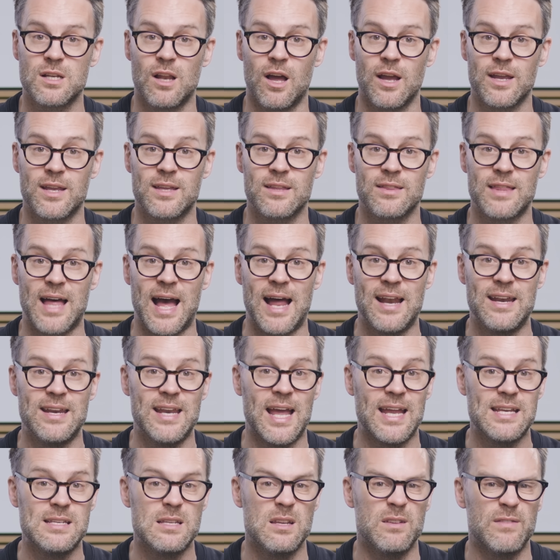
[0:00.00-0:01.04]
like that
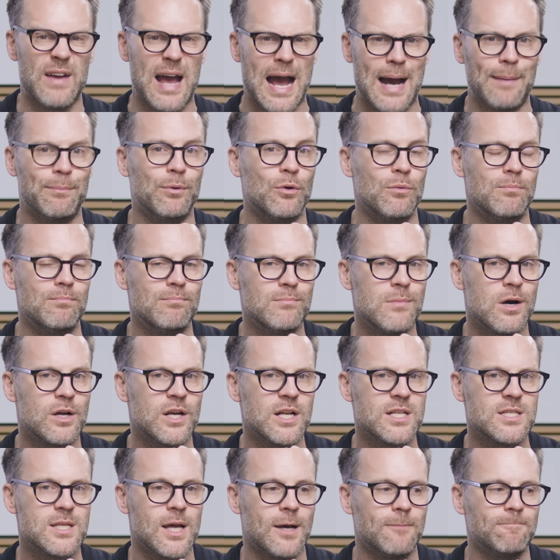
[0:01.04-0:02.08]
native Apple or monitor.